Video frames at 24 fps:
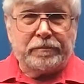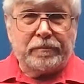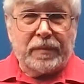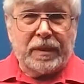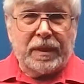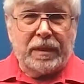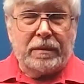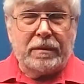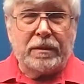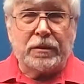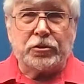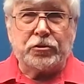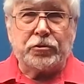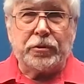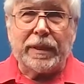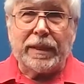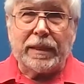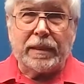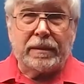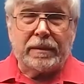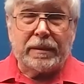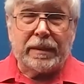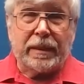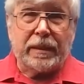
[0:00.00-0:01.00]
The
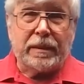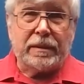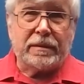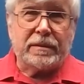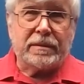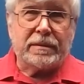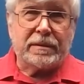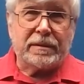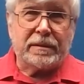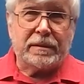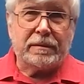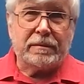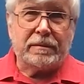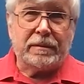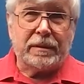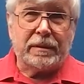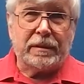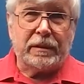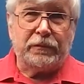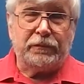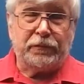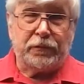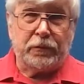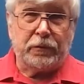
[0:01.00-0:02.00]
trick is,
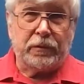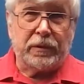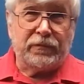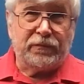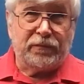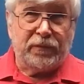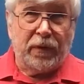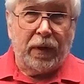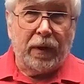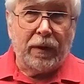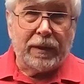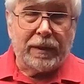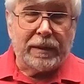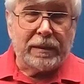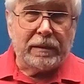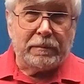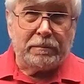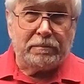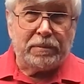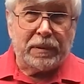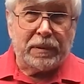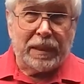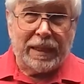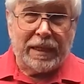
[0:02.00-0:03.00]
if you find a
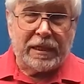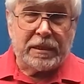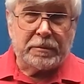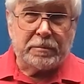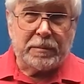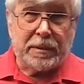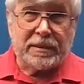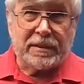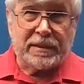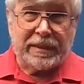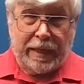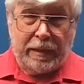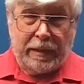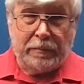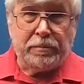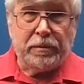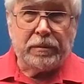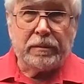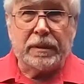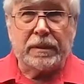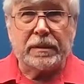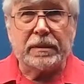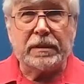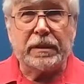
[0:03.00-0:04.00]
plasma
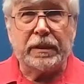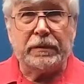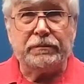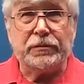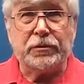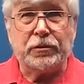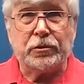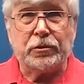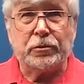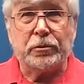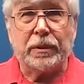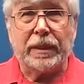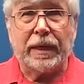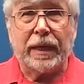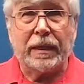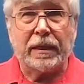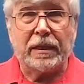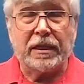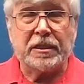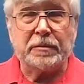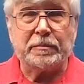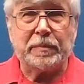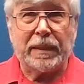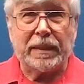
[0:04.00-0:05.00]
sample that gives you an
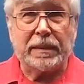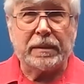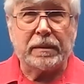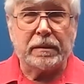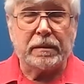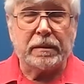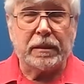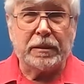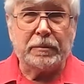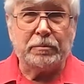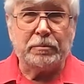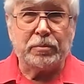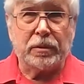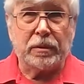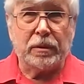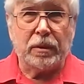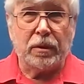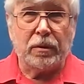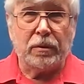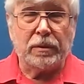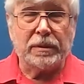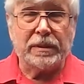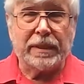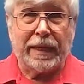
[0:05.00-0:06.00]
unexpectedly
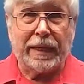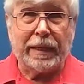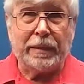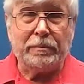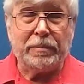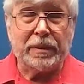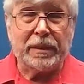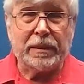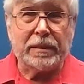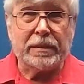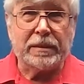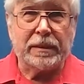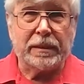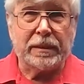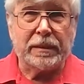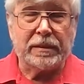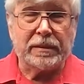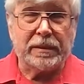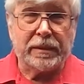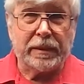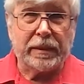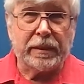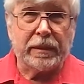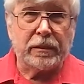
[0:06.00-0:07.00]
prolonged
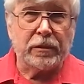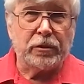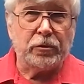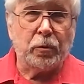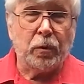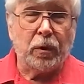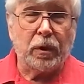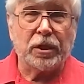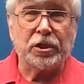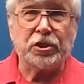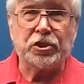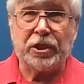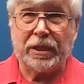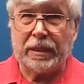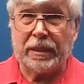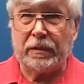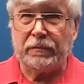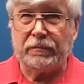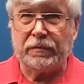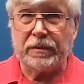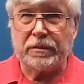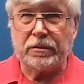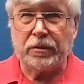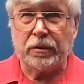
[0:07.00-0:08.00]
APTT and you want to check
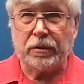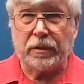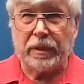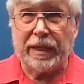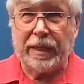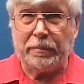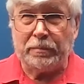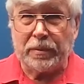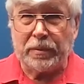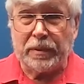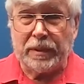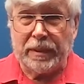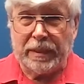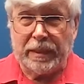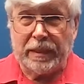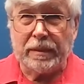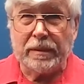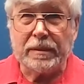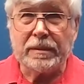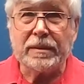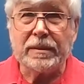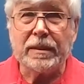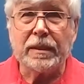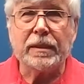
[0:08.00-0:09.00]
if it's got heparin in it,